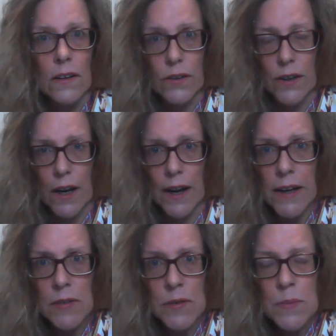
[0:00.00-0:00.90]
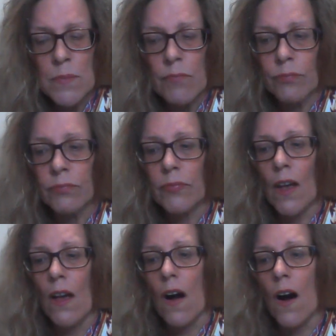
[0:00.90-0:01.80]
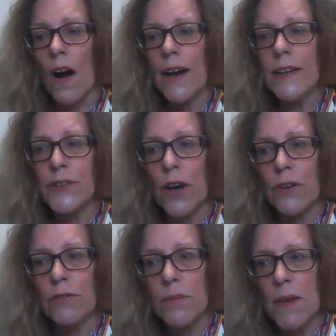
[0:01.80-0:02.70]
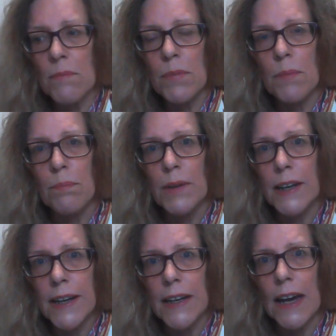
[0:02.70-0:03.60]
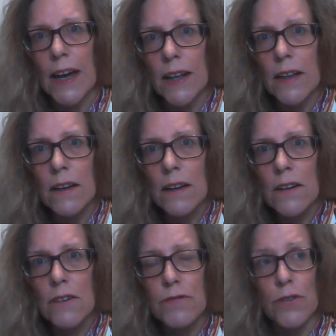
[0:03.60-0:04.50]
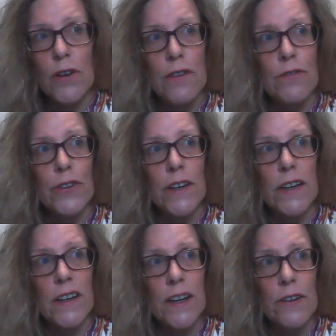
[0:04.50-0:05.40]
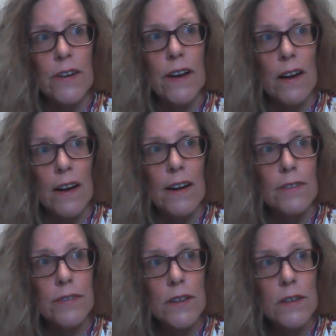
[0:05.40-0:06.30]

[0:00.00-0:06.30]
Okay? I don't remember blinking for over a year and a half.